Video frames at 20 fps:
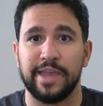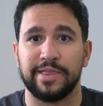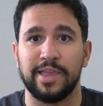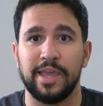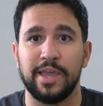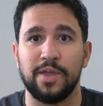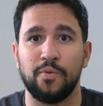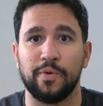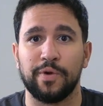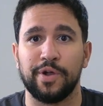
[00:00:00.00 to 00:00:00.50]
I
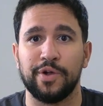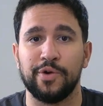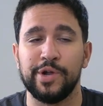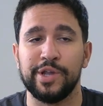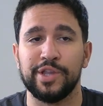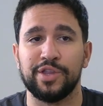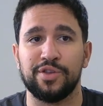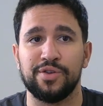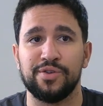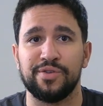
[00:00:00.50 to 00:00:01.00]
think we're
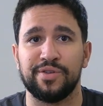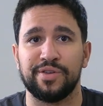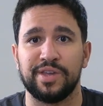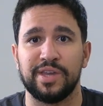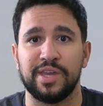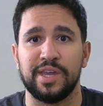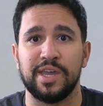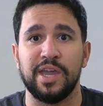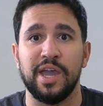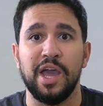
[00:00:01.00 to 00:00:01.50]
going to
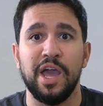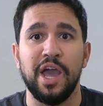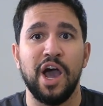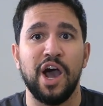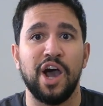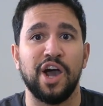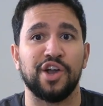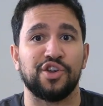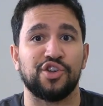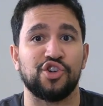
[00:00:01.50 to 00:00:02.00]
see
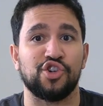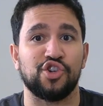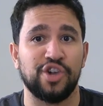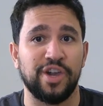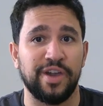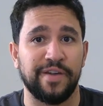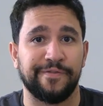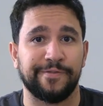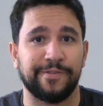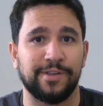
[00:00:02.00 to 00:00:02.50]
a
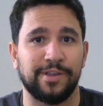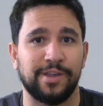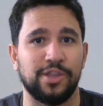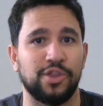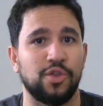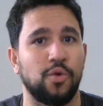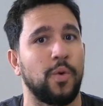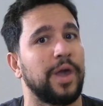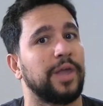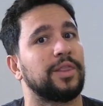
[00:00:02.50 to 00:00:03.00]
shift
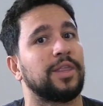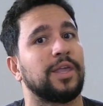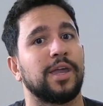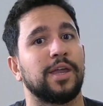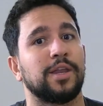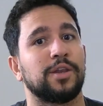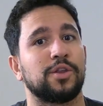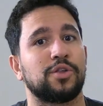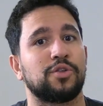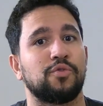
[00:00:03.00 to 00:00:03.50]
in the way the
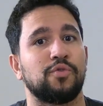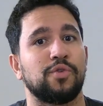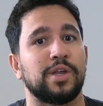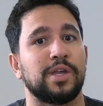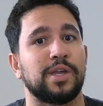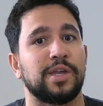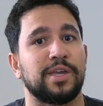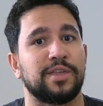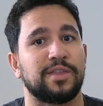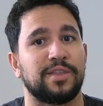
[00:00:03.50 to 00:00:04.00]

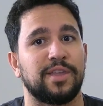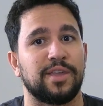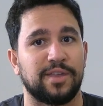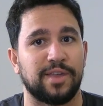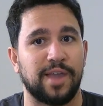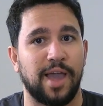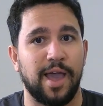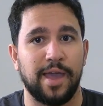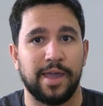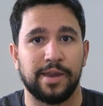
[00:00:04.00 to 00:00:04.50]
industry is
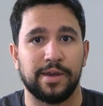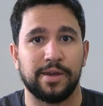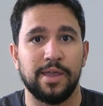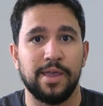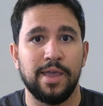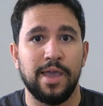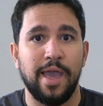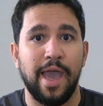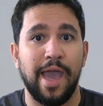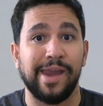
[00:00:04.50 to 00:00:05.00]
designed.
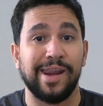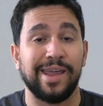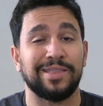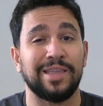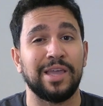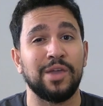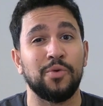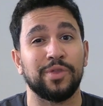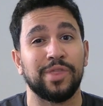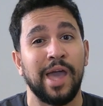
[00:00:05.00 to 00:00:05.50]
And I
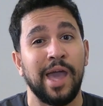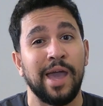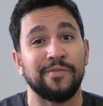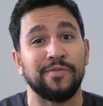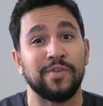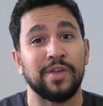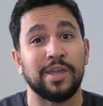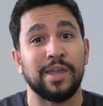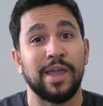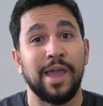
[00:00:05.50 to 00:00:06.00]
think with
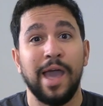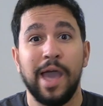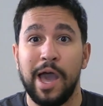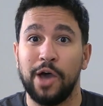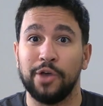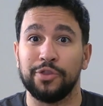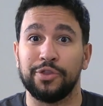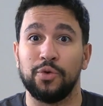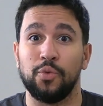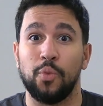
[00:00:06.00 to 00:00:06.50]
having
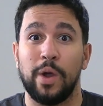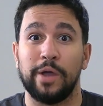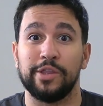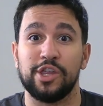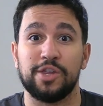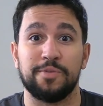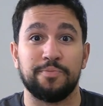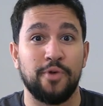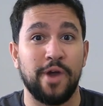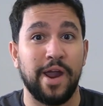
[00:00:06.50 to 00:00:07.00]
health and
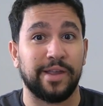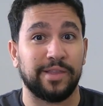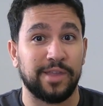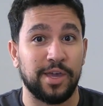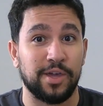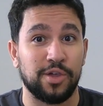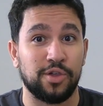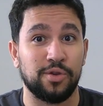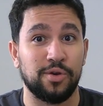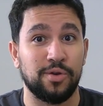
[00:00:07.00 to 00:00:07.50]
wellness
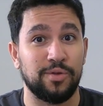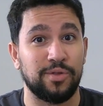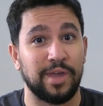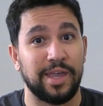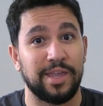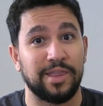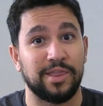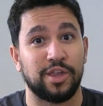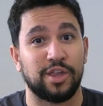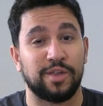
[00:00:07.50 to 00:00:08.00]
practitioners
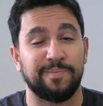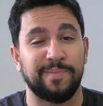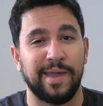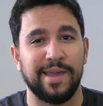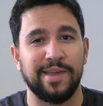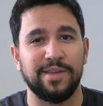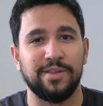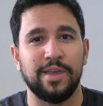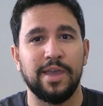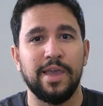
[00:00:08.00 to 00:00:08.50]
in the
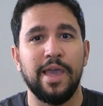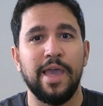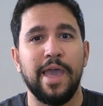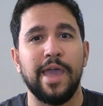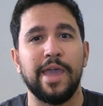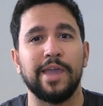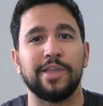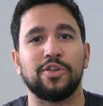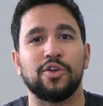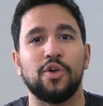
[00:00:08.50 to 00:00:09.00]
space,
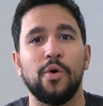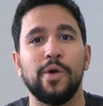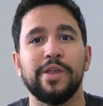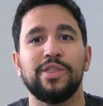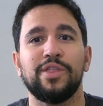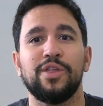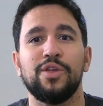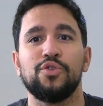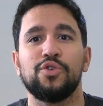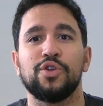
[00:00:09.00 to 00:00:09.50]
it's going
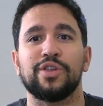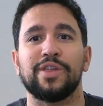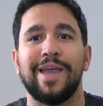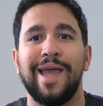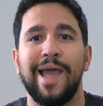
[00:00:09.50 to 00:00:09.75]
to just